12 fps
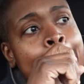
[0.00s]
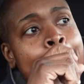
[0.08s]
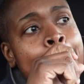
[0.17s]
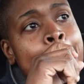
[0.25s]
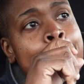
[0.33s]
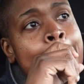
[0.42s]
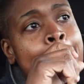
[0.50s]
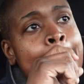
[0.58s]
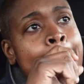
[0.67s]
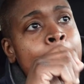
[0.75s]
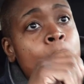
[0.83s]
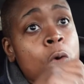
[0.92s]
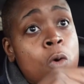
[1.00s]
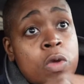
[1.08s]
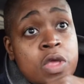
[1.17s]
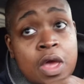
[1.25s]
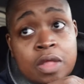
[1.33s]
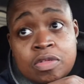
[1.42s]
So, oh
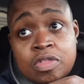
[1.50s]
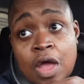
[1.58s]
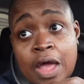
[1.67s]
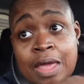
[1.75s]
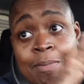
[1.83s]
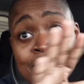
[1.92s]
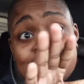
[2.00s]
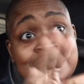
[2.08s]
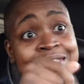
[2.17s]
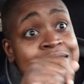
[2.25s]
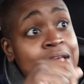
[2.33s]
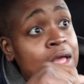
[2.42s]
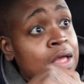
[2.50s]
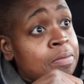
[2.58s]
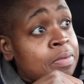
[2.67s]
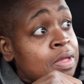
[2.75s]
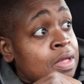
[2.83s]
yeah, it's start. I came out just in time.